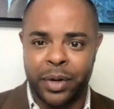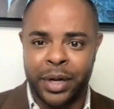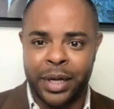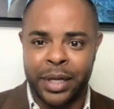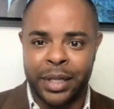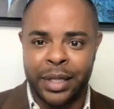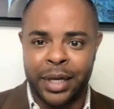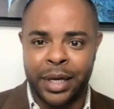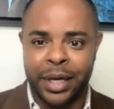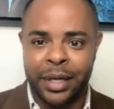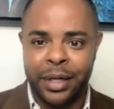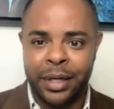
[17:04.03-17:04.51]
way
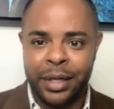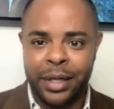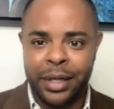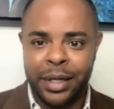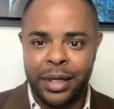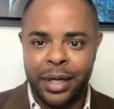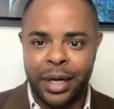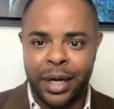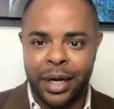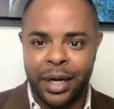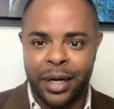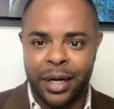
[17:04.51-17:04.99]
that
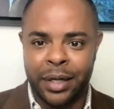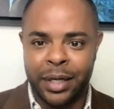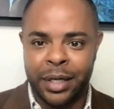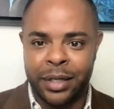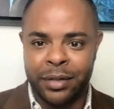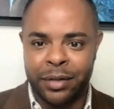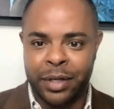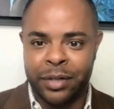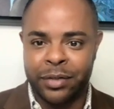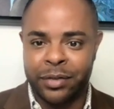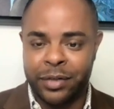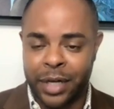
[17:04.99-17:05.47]

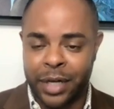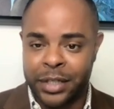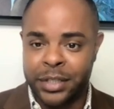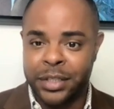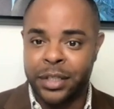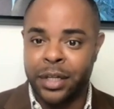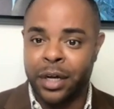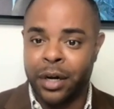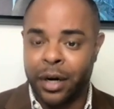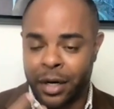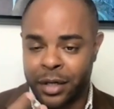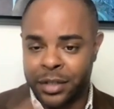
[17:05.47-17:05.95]
is
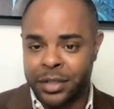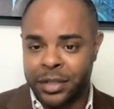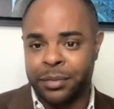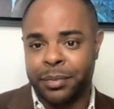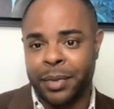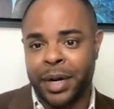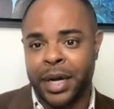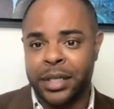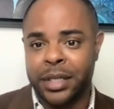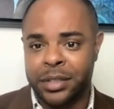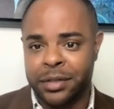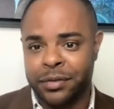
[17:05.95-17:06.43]
touching the hearts and
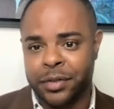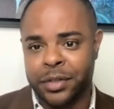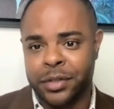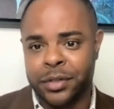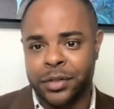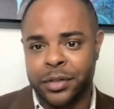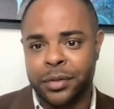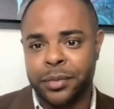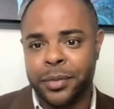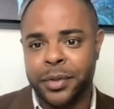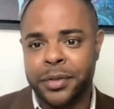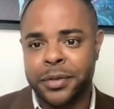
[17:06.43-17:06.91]
minds of
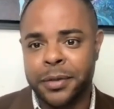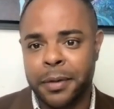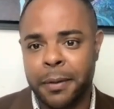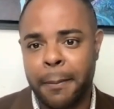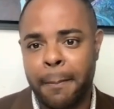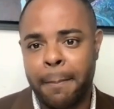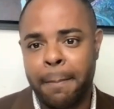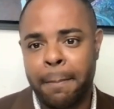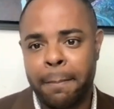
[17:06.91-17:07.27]
consumers.